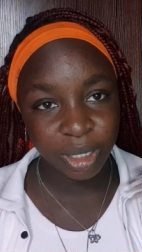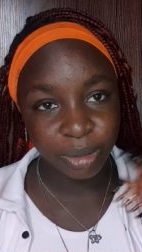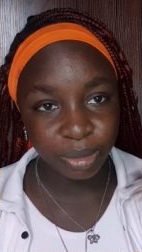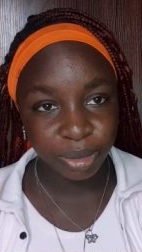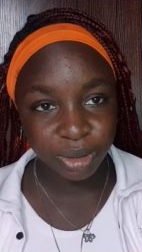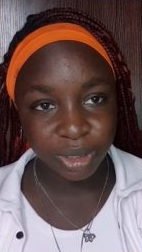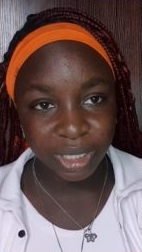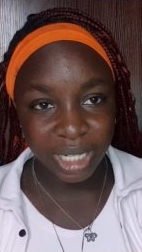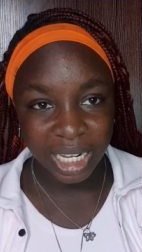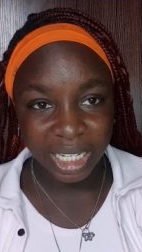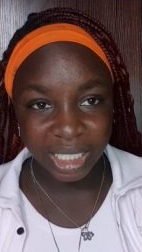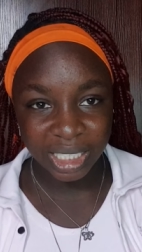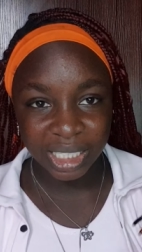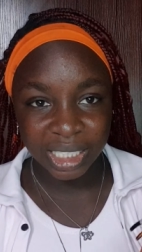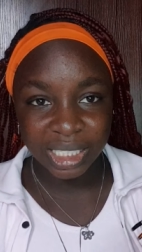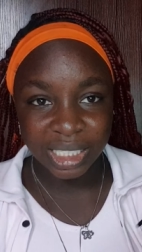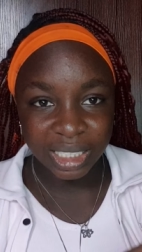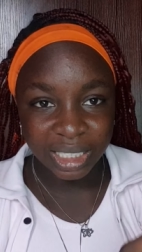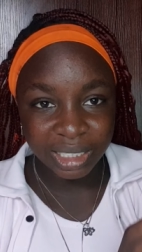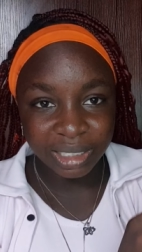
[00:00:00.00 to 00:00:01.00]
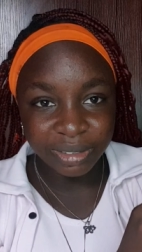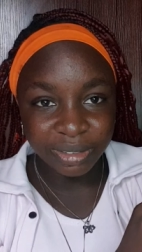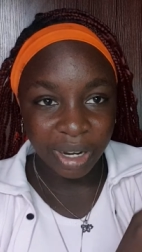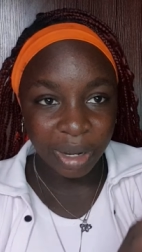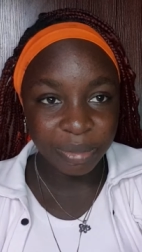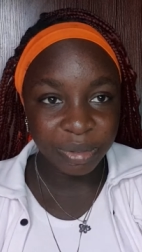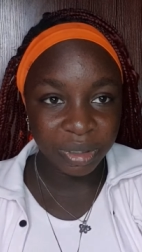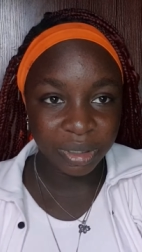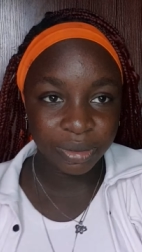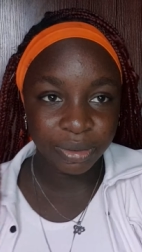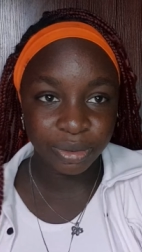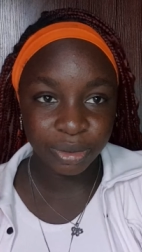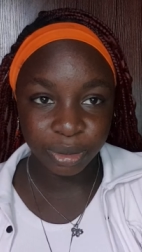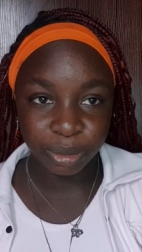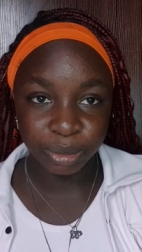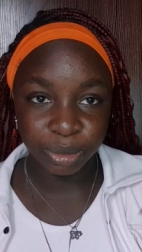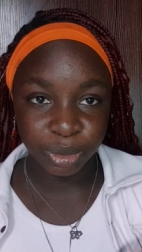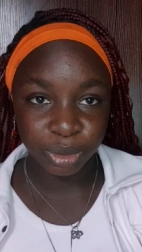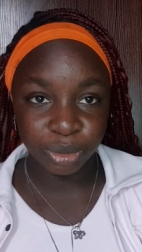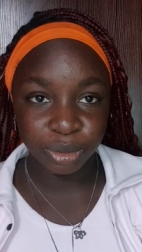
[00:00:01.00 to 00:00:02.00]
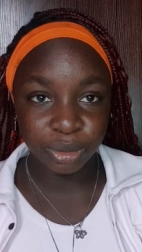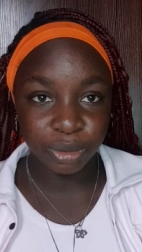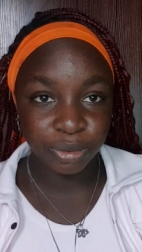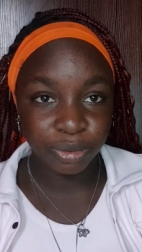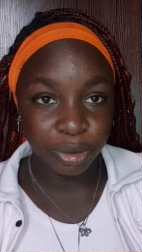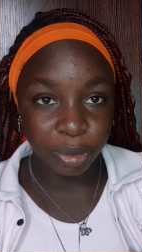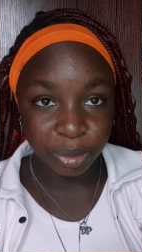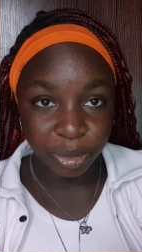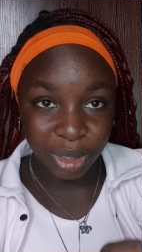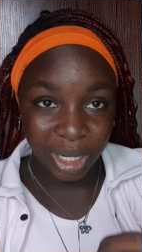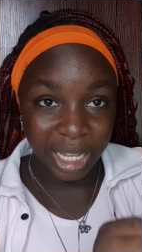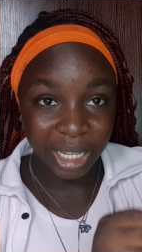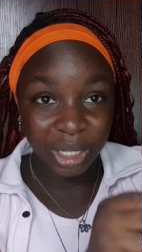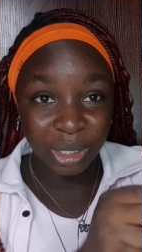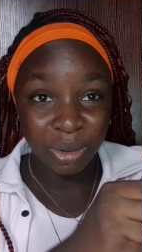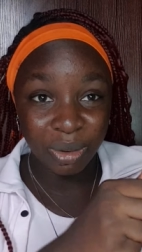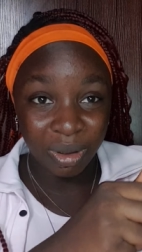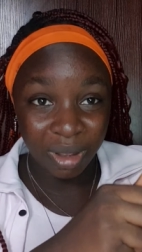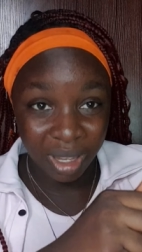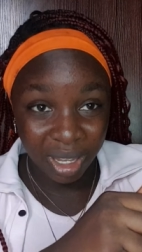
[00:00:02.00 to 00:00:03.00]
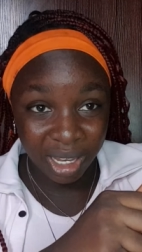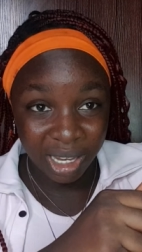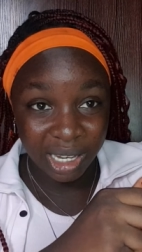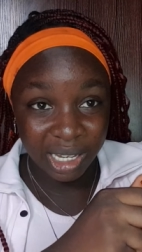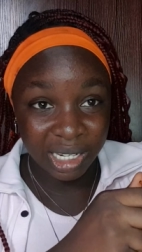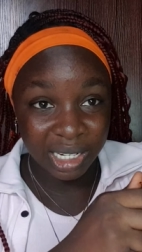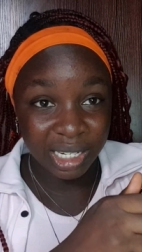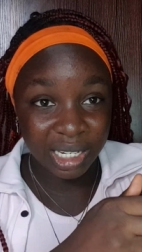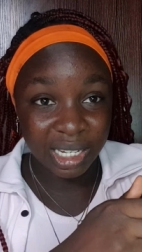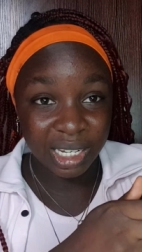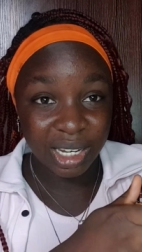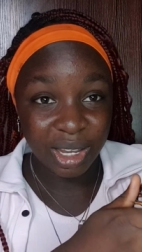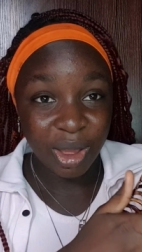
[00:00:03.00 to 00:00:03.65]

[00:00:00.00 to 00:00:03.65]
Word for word: able to like easily grab it from you from like your head